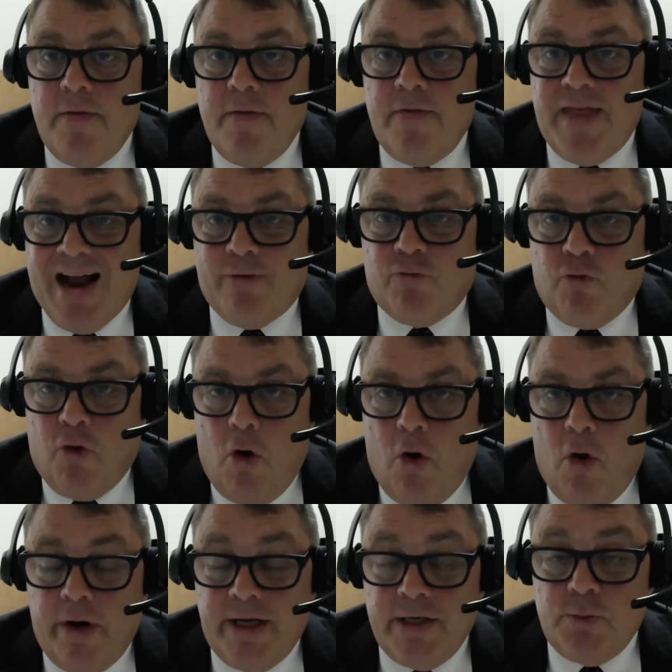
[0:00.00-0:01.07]
That
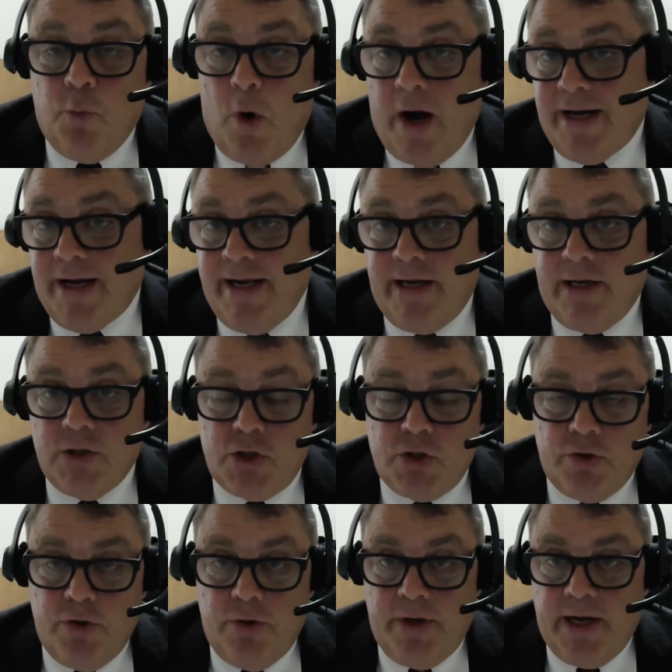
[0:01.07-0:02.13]
wrong is widely
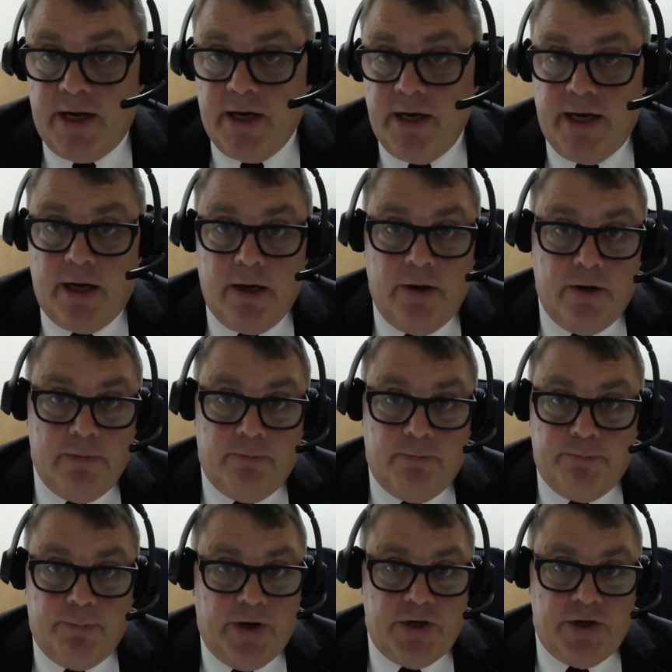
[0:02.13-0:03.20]
construed. It can include a
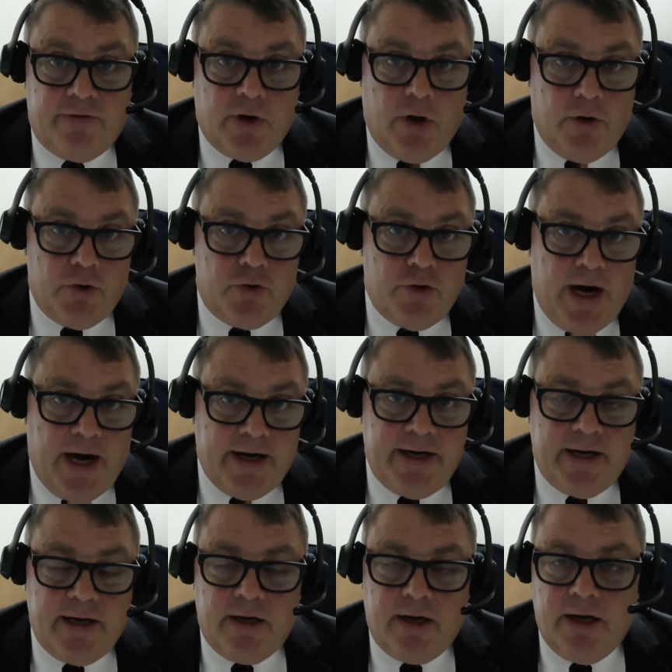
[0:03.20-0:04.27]
breach of contract.
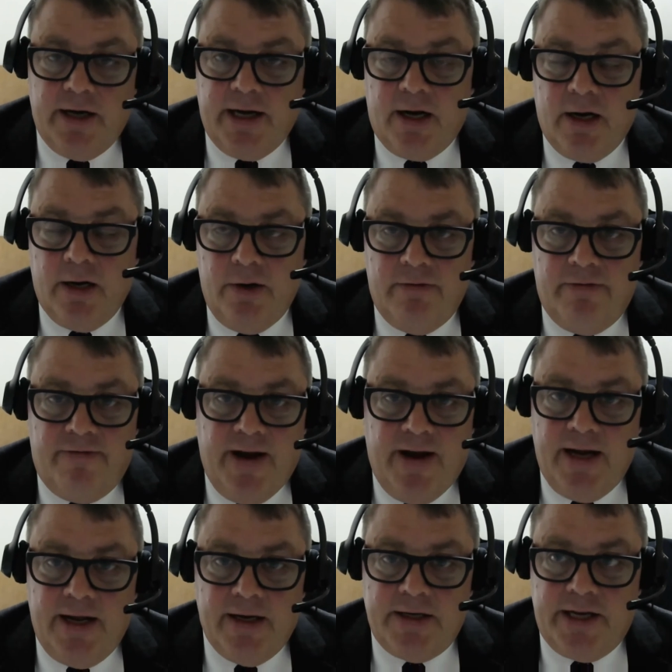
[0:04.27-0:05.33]
It can include
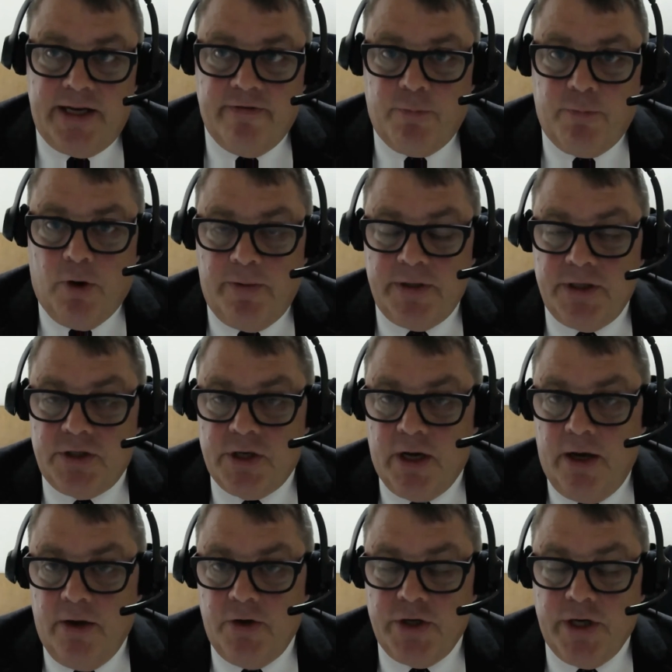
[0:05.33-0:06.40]
failure to give proper
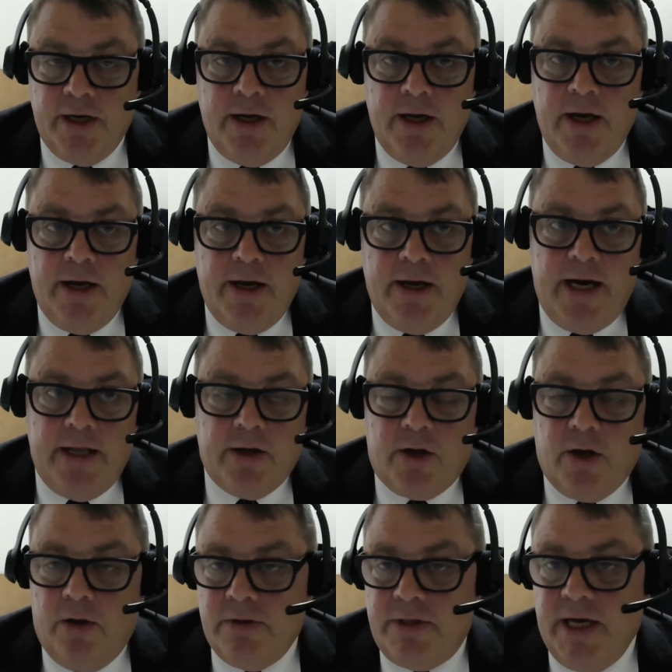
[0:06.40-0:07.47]
disclosure in the
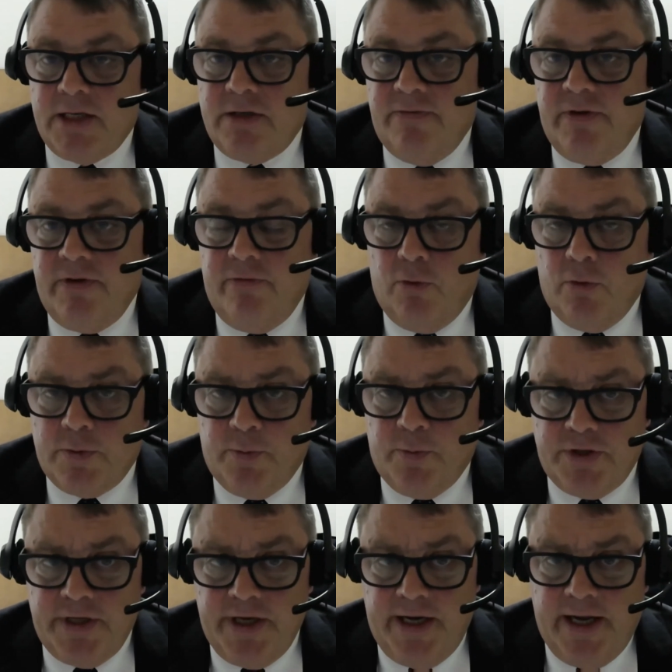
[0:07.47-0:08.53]
context of divorce
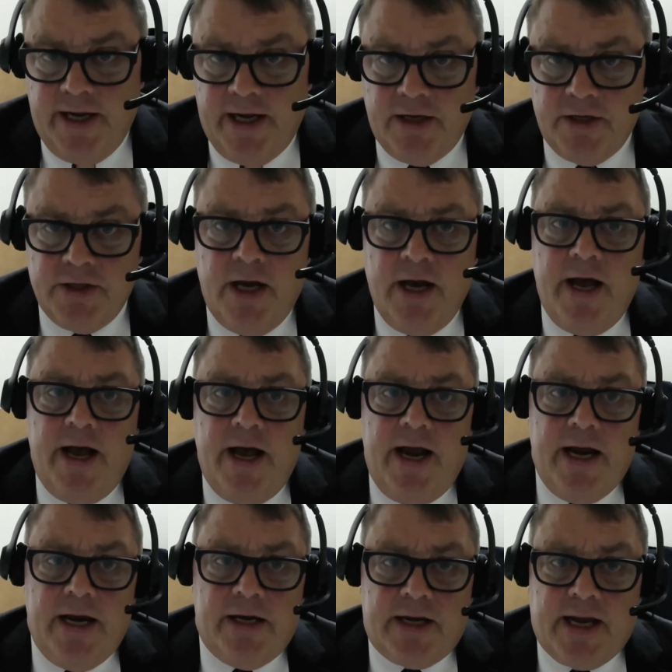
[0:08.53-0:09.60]
proceedings.
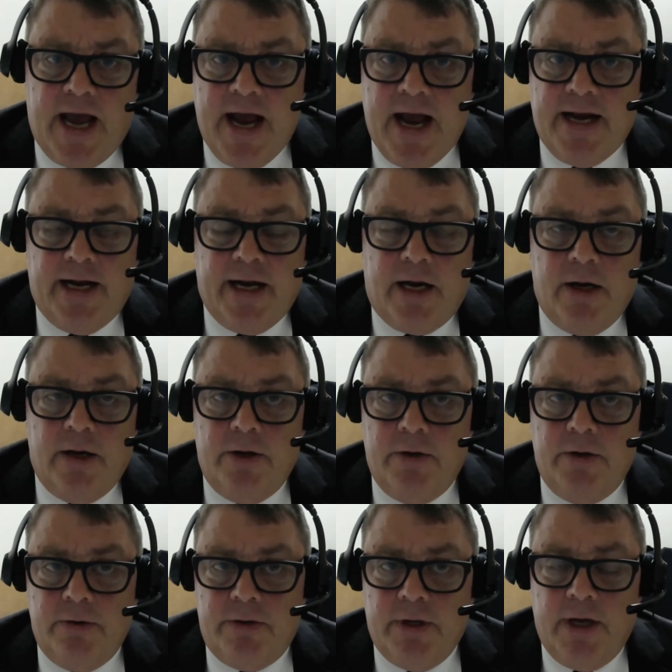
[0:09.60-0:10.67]
It can
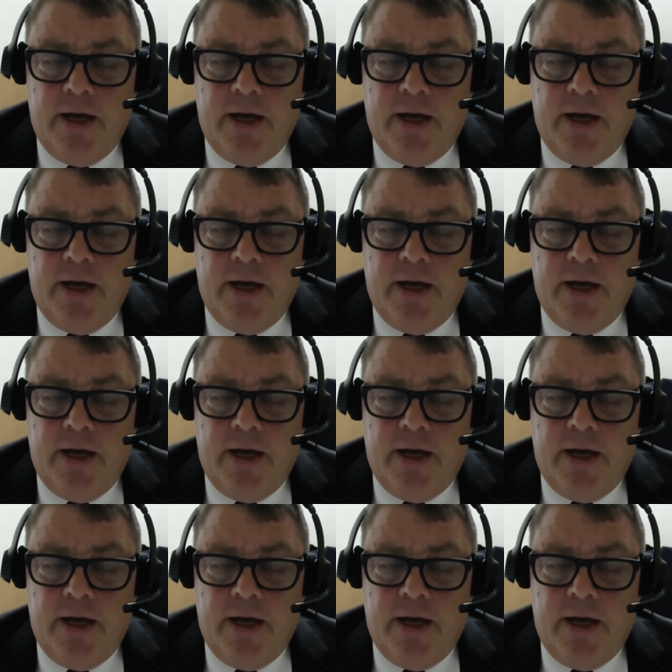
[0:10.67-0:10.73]
include